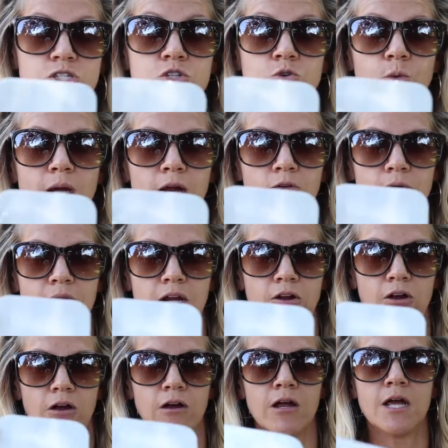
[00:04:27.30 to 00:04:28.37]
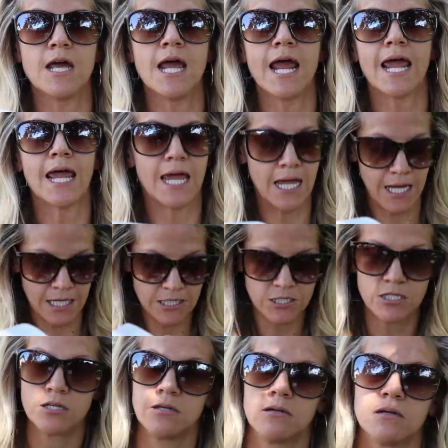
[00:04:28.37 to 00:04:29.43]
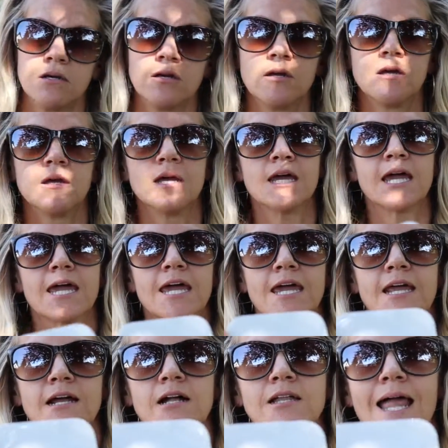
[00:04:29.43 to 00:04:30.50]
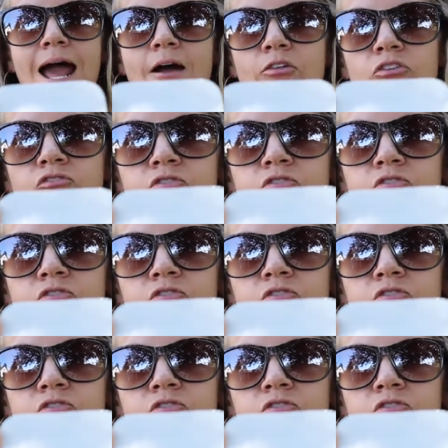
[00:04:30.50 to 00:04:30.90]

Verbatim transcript: Square reader, and it allows